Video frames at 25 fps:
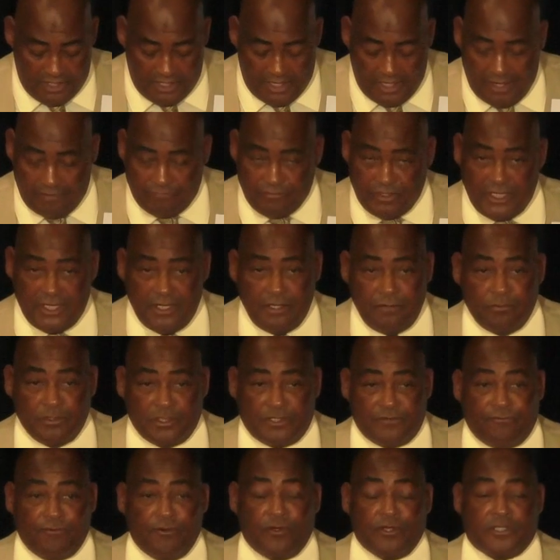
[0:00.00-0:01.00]
after he was
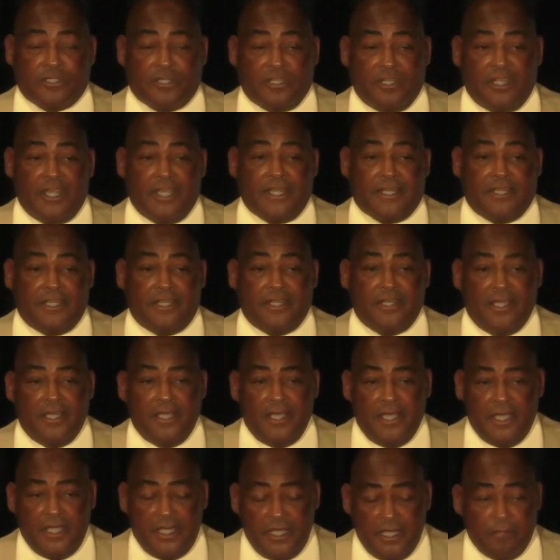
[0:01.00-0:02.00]
first elected,
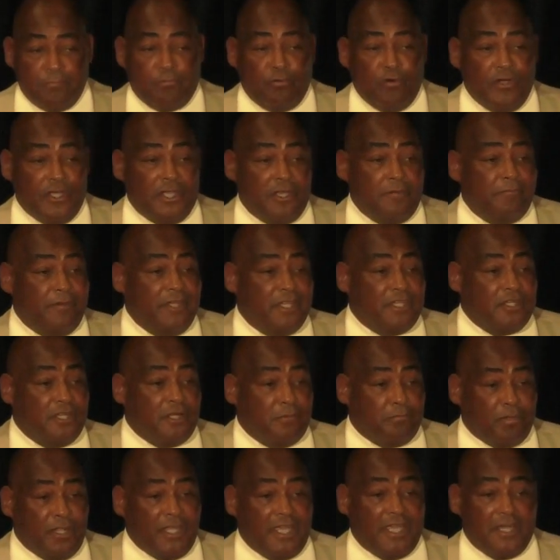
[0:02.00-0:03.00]
he appointed me to the
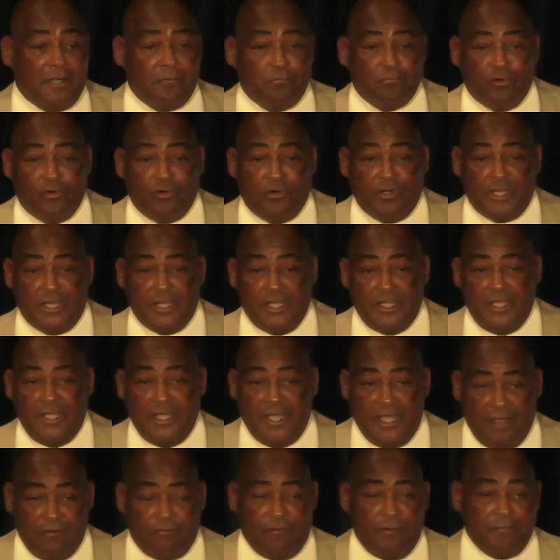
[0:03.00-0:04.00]
planning board,
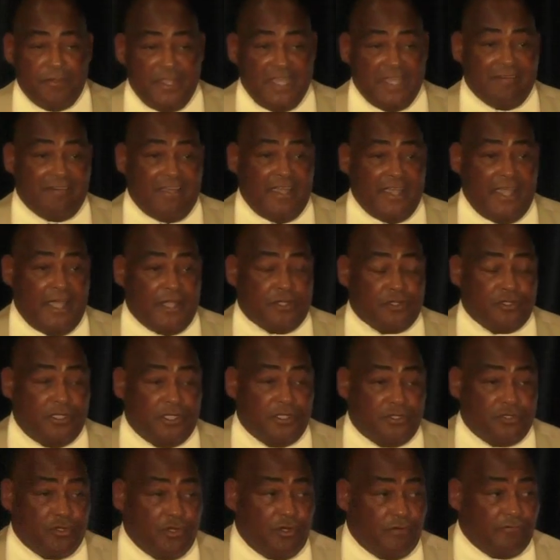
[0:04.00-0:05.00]
and from there I actually
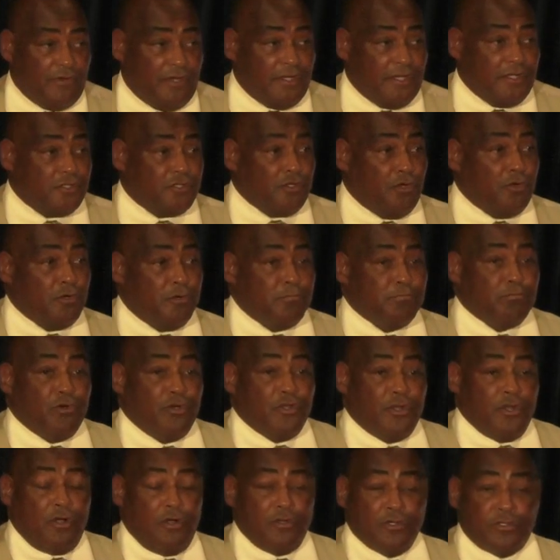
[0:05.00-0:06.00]
served on the zoning
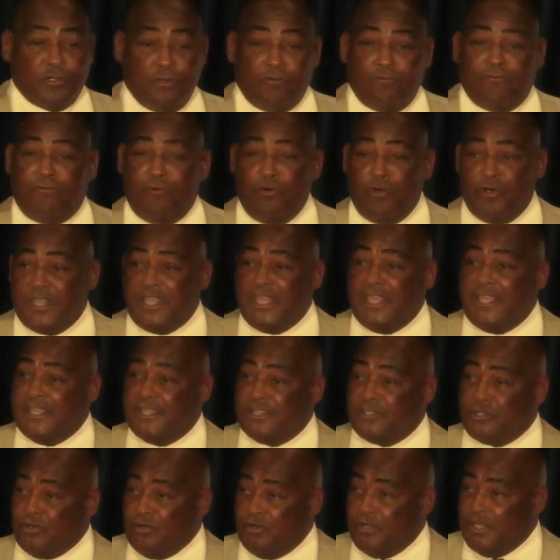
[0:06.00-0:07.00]
board also four
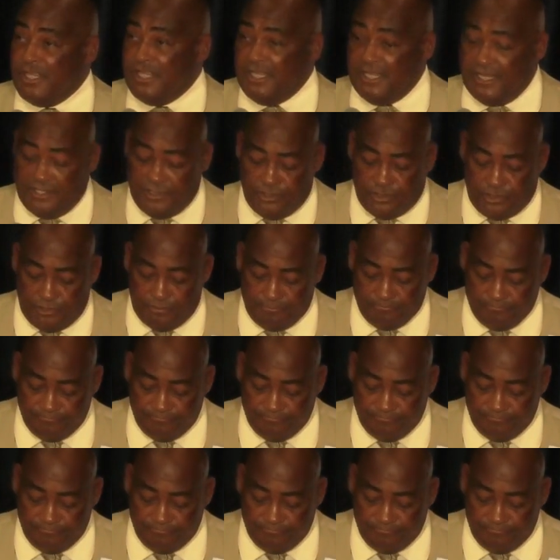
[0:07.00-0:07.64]
years on each.